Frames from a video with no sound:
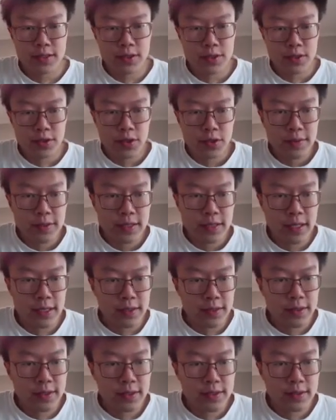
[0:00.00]
is assuming
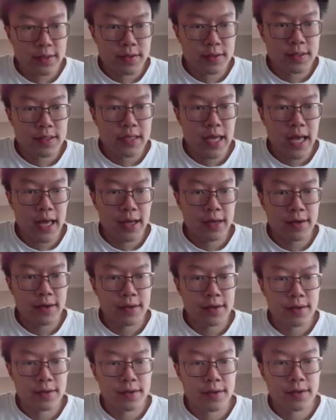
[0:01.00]
that this 10
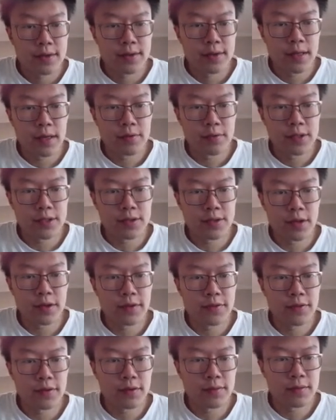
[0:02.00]
that we
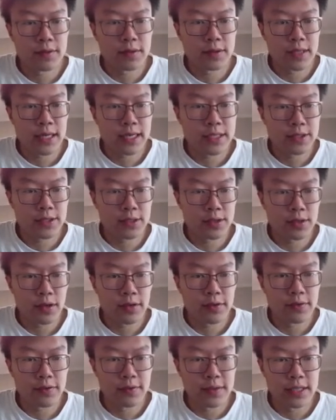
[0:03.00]
started from actually
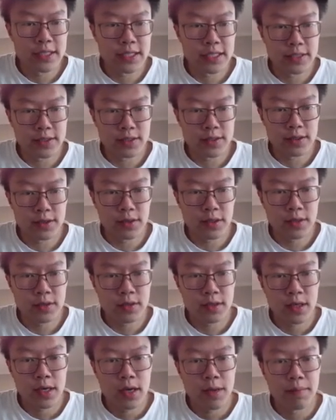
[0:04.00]
started from index 0,
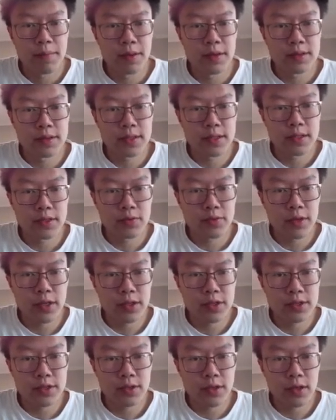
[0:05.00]
but since we
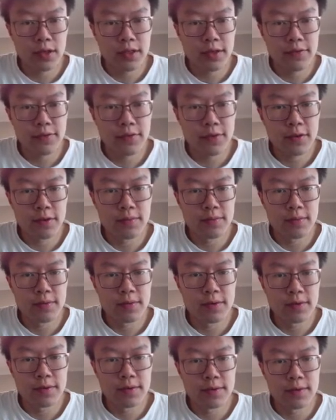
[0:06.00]
are starting from
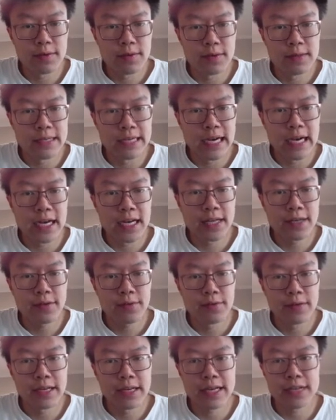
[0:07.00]
9,
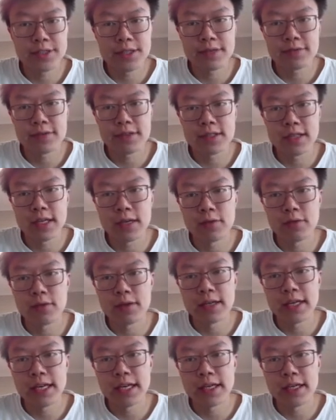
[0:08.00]
we actually have to take
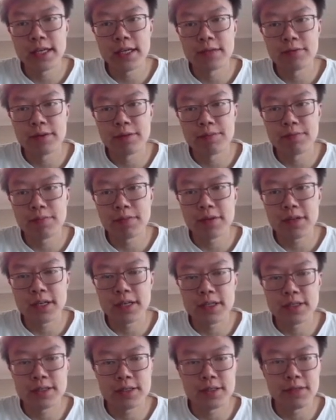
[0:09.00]
180 and we
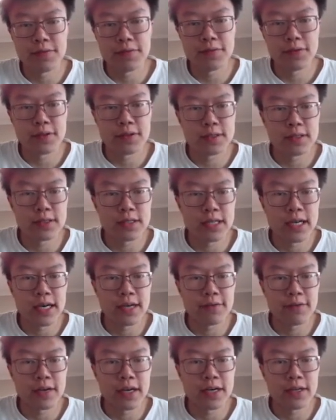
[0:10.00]
plus the first
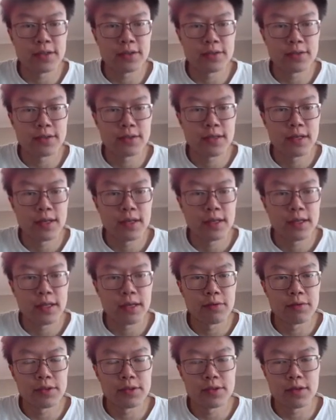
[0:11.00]
9 values
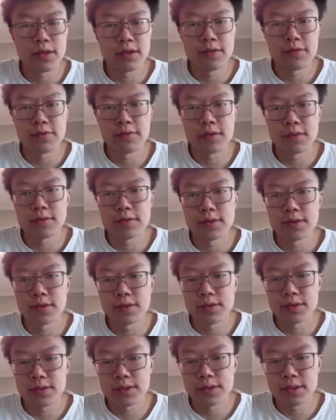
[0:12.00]
that we're starting from.
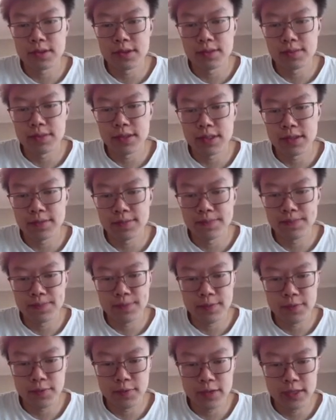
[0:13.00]
So it's going to be
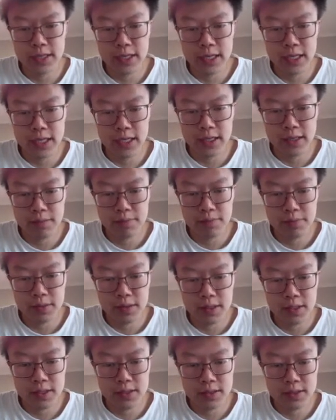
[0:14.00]
180
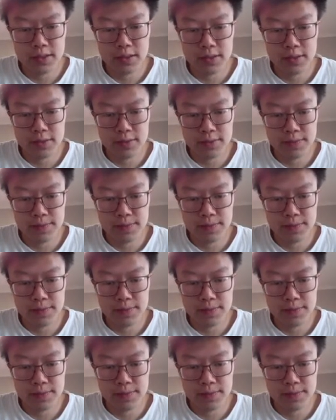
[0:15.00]
plus